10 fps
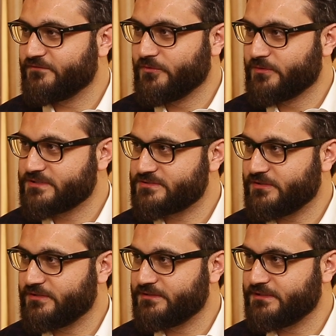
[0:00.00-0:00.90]
focus
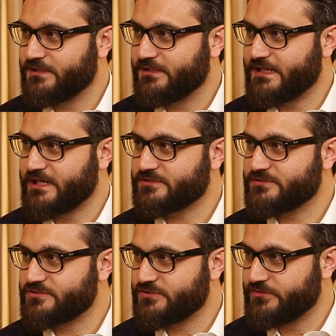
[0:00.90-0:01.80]
on
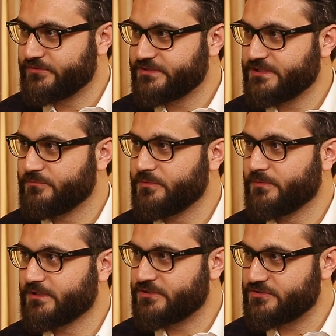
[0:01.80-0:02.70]
national security, and we
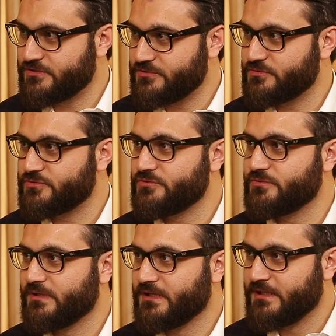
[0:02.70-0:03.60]
will continue to